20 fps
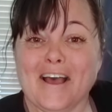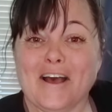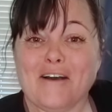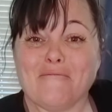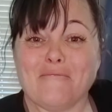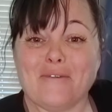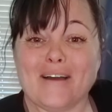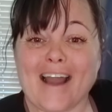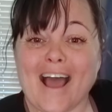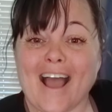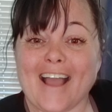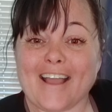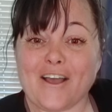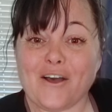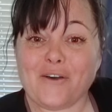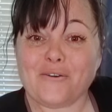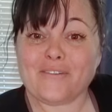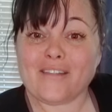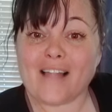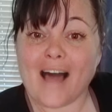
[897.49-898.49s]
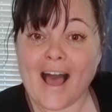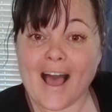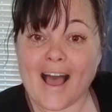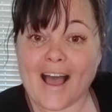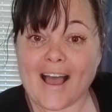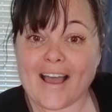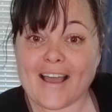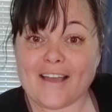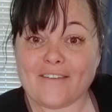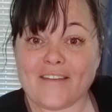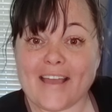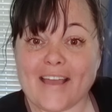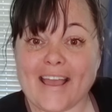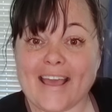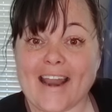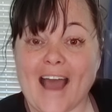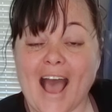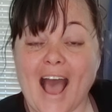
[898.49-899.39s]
when I go live and